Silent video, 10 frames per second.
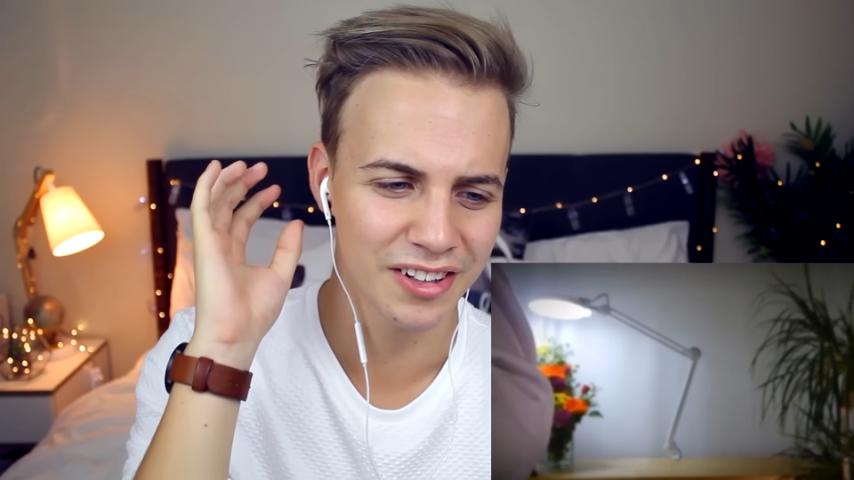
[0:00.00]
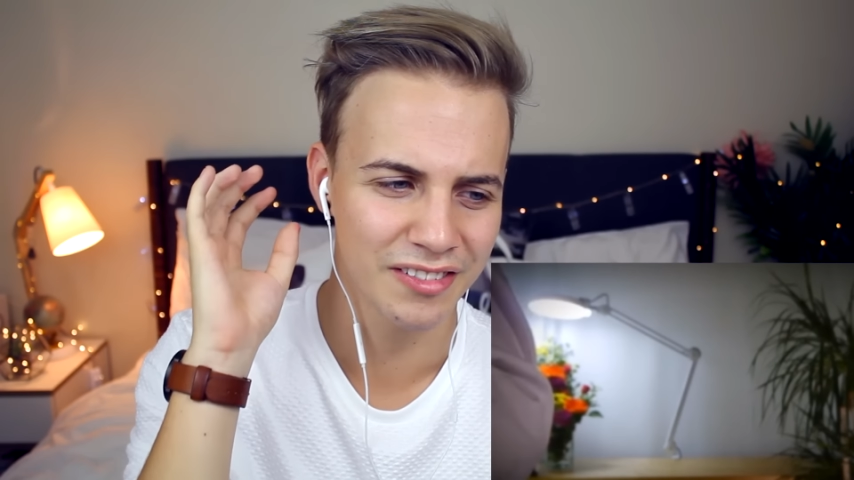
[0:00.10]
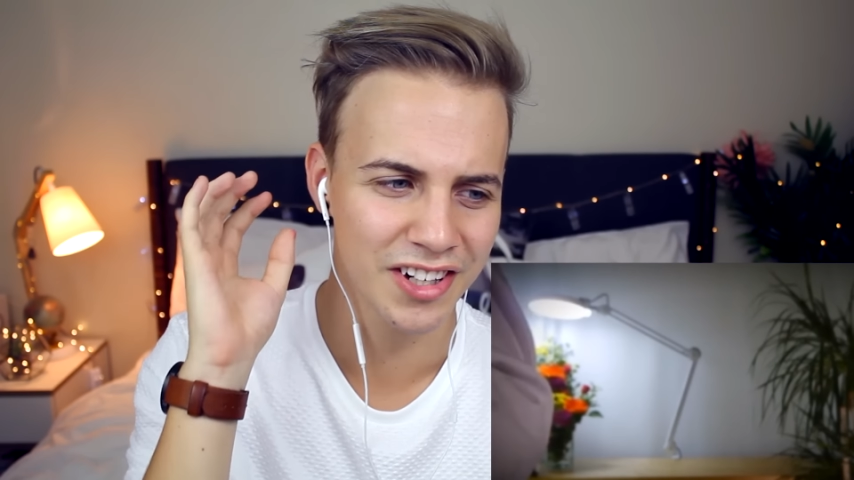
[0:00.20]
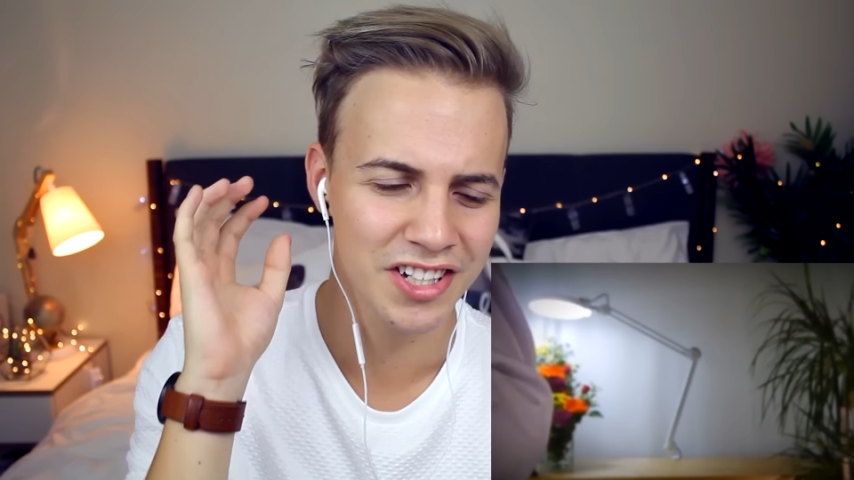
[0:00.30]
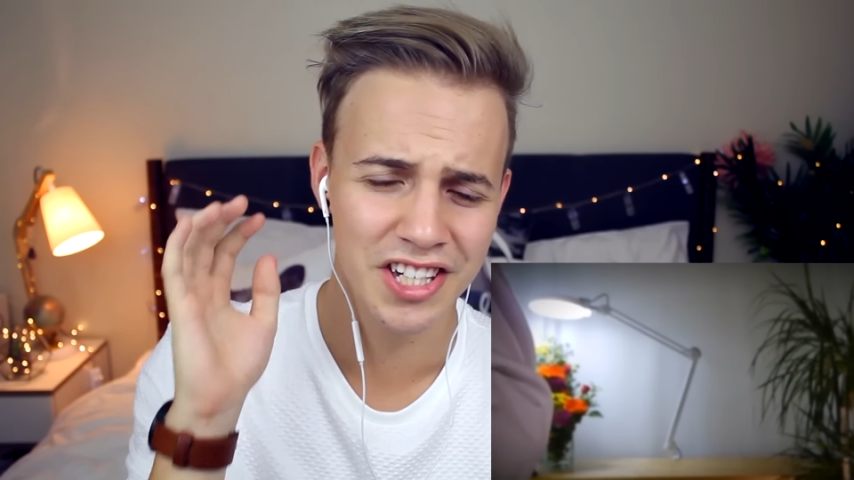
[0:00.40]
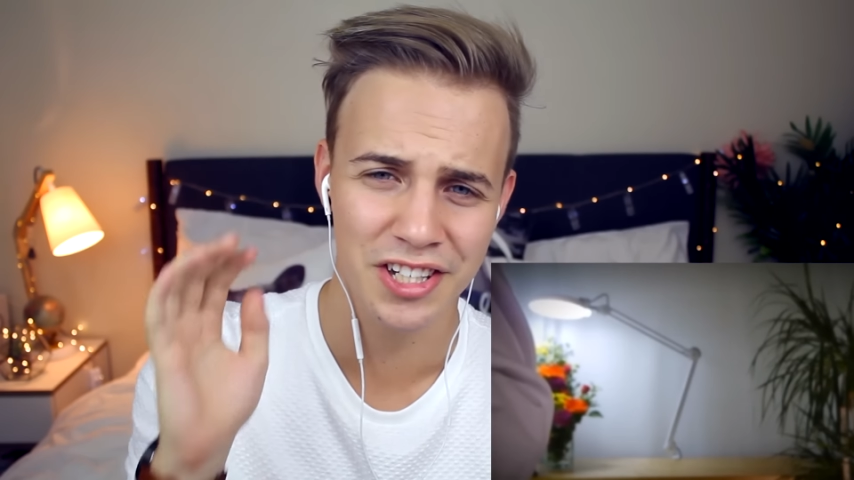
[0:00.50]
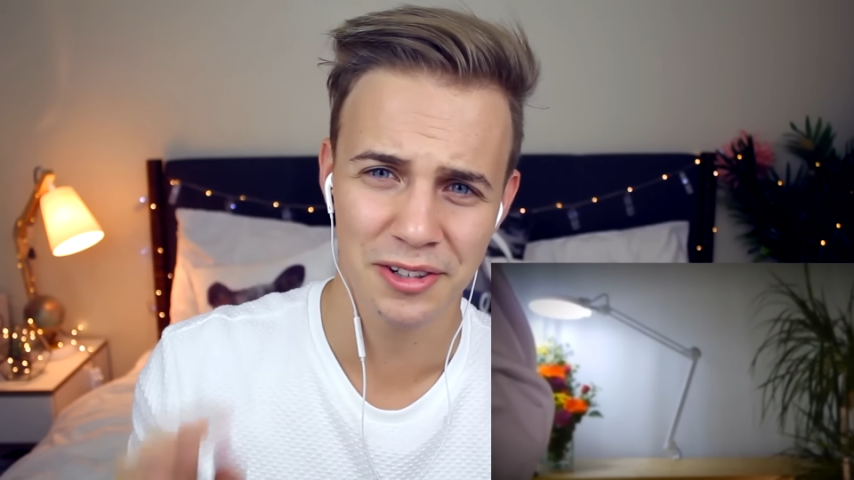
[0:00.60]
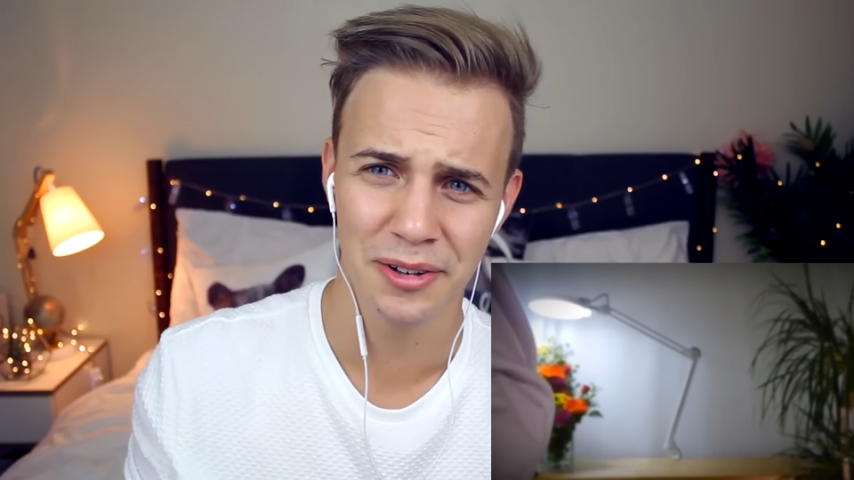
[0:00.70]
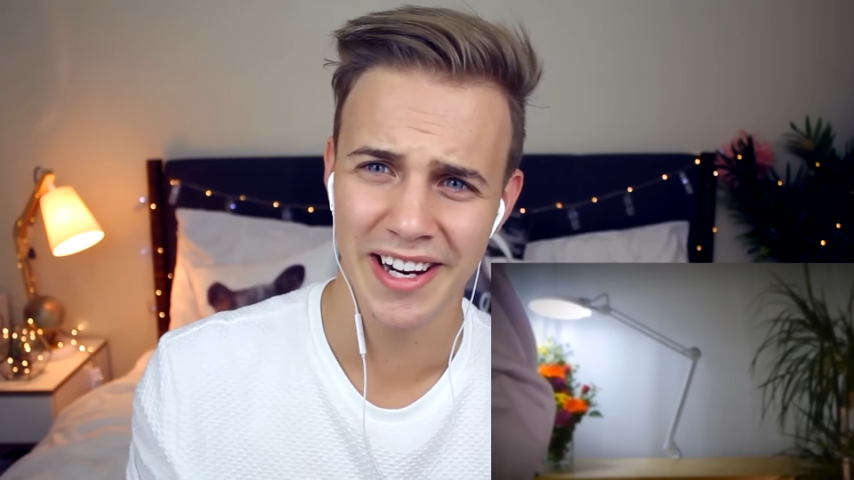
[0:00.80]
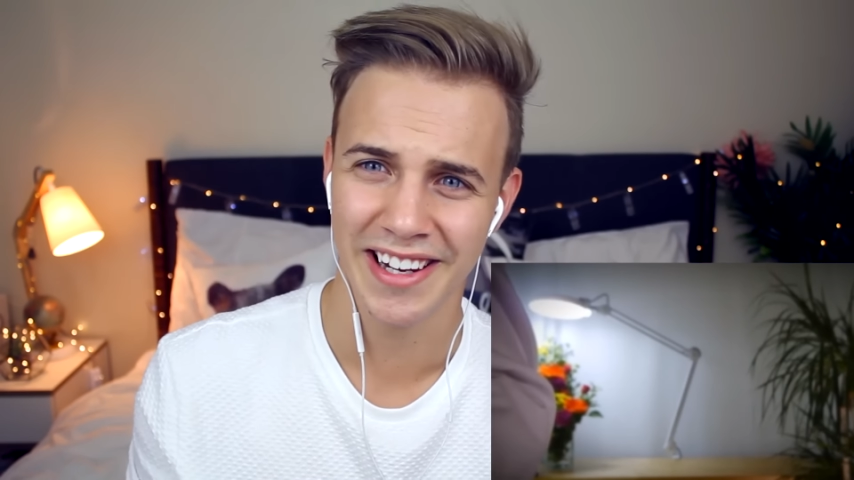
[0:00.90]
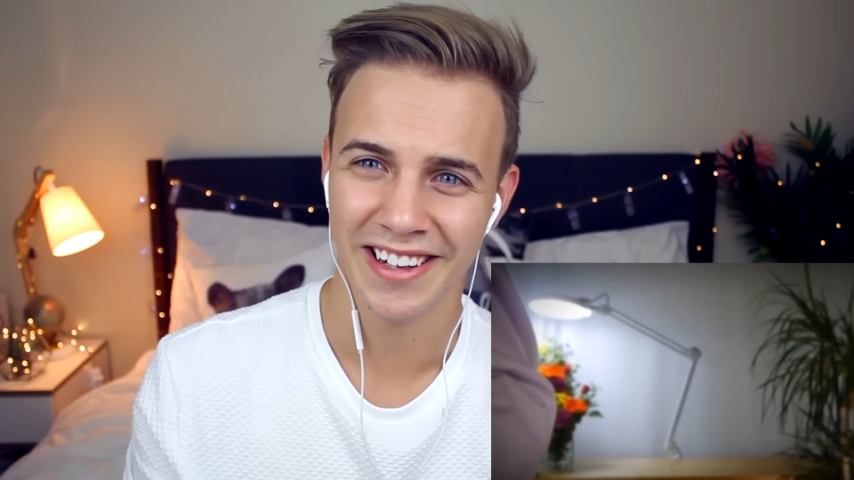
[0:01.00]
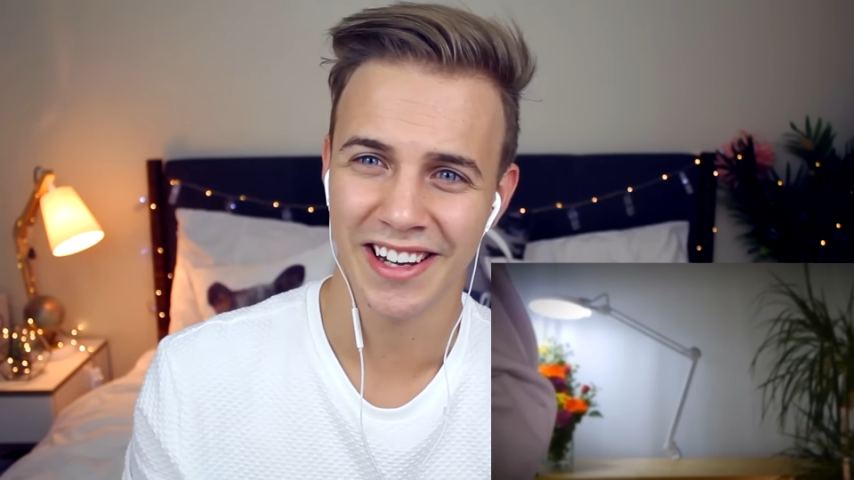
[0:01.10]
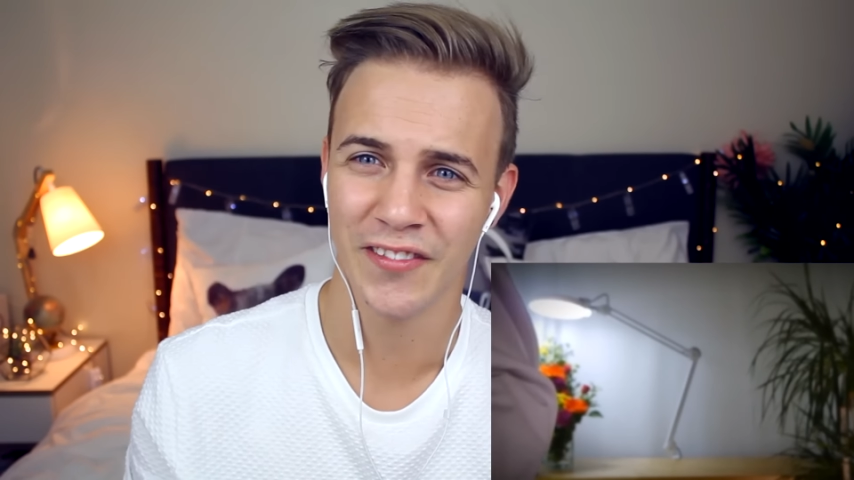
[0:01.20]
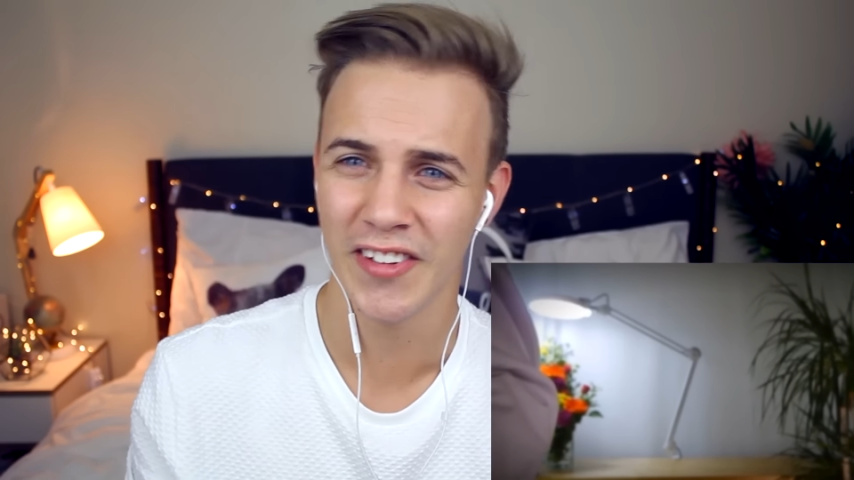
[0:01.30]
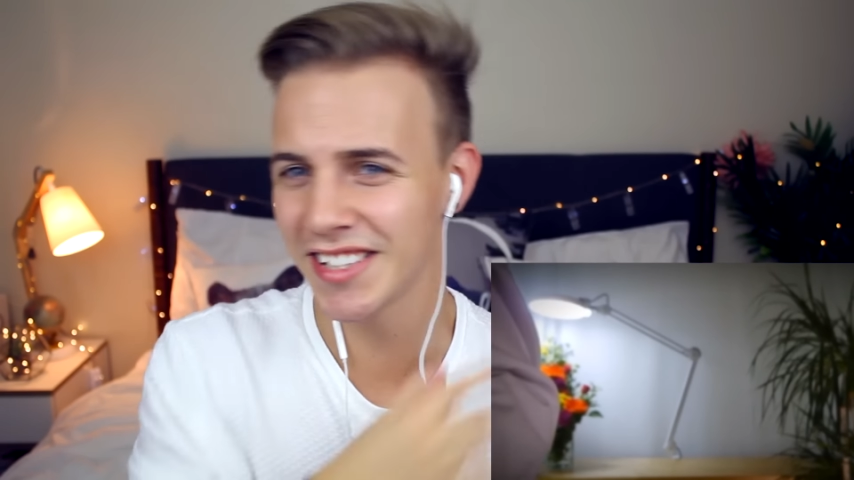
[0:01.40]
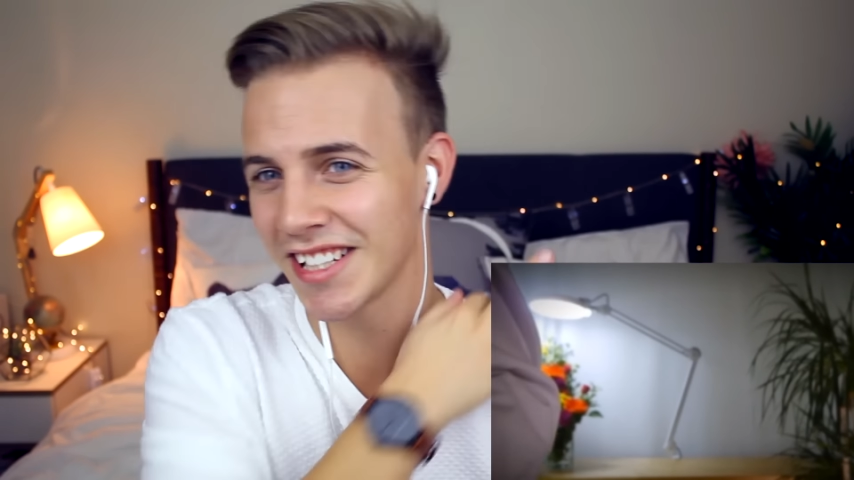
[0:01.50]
What is she doing? It feels